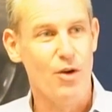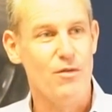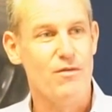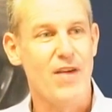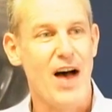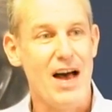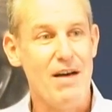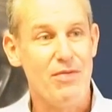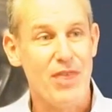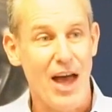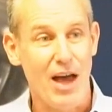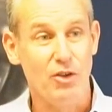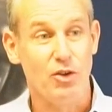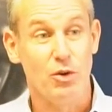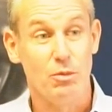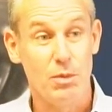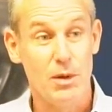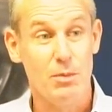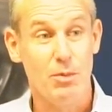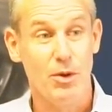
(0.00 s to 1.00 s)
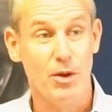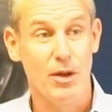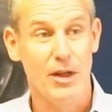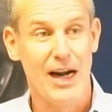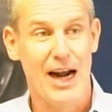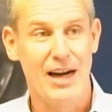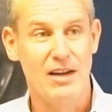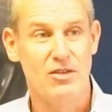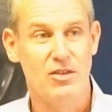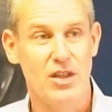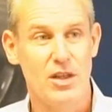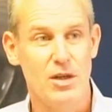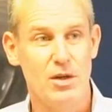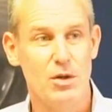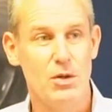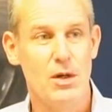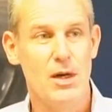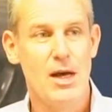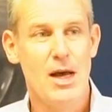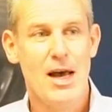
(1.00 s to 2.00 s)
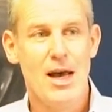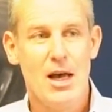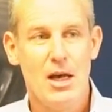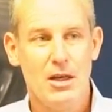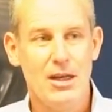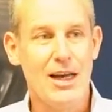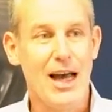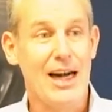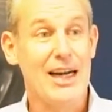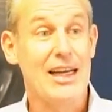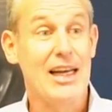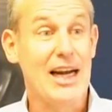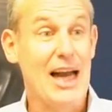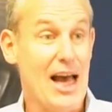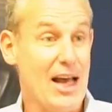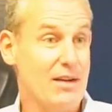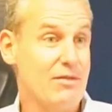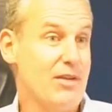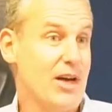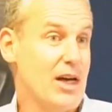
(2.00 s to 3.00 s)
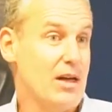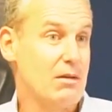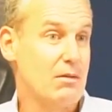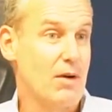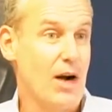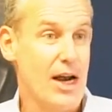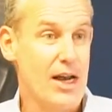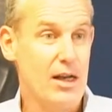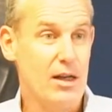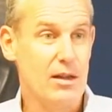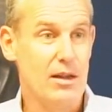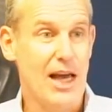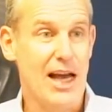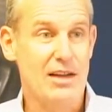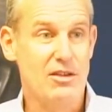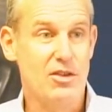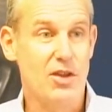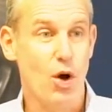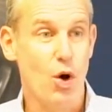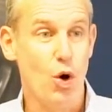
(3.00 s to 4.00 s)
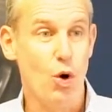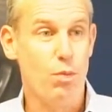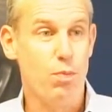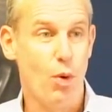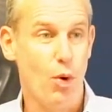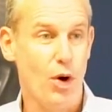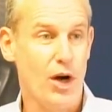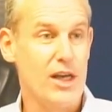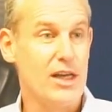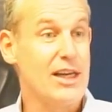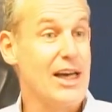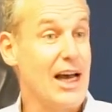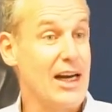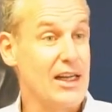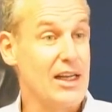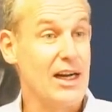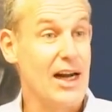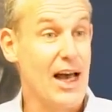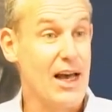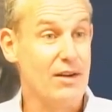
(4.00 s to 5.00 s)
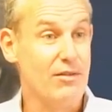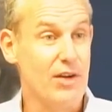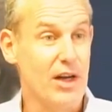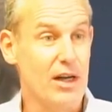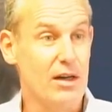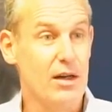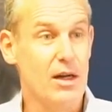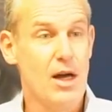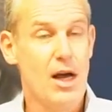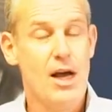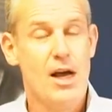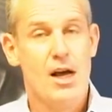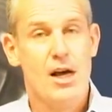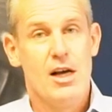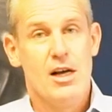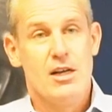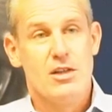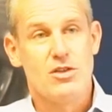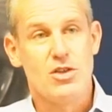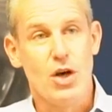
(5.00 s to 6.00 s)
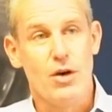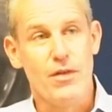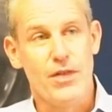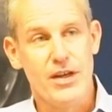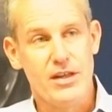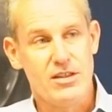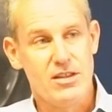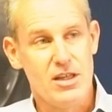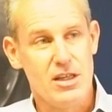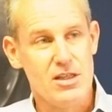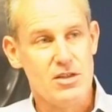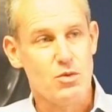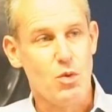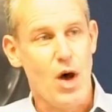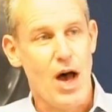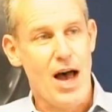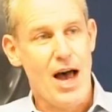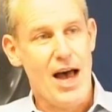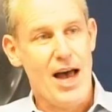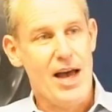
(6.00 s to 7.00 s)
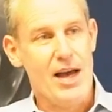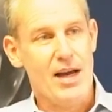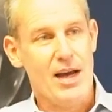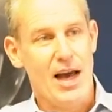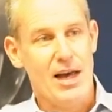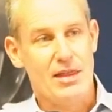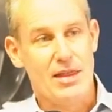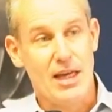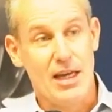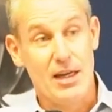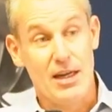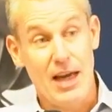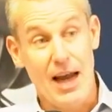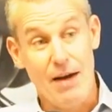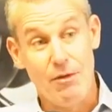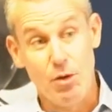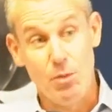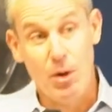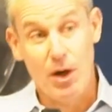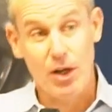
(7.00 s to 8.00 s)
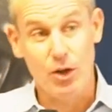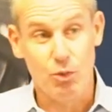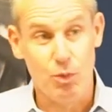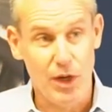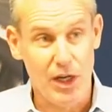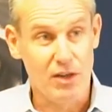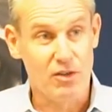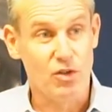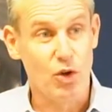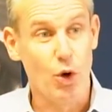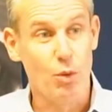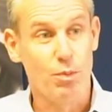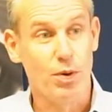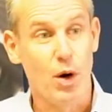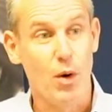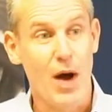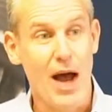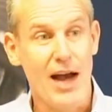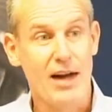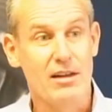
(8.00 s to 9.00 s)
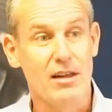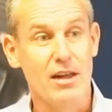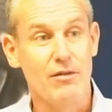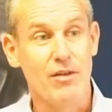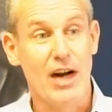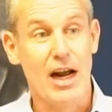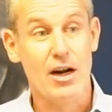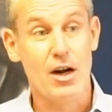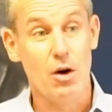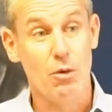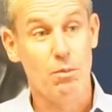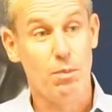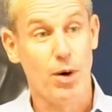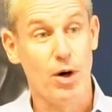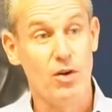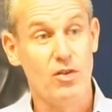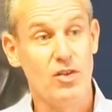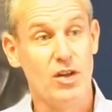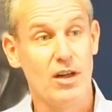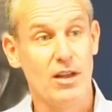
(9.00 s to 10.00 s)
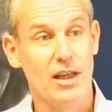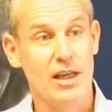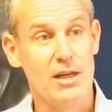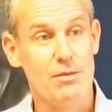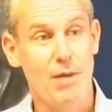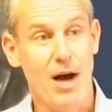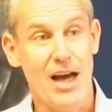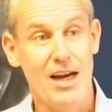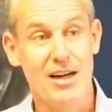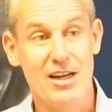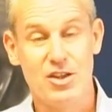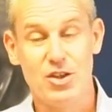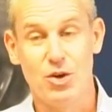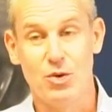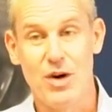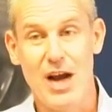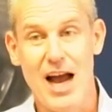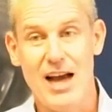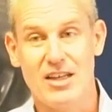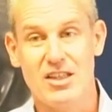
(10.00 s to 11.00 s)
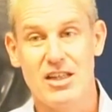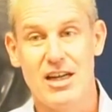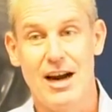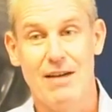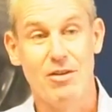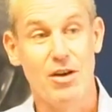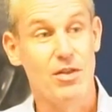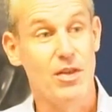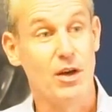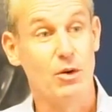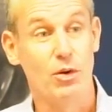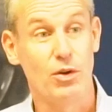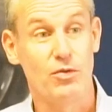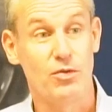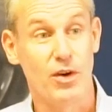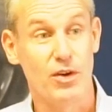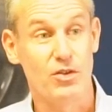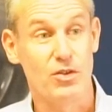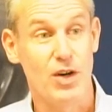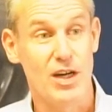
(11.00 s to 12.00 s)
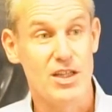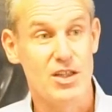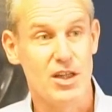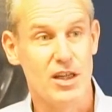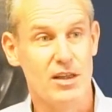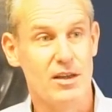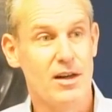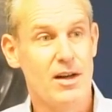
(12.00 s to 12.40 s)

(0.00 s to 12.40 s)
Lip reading: 5,000 people in ICU, you got to get ahead of it, right? That's the whole point. You got to get ahead of it. So this is why I think everybody's being so proactive. And I know personally, my initial reaction to everything was frustration.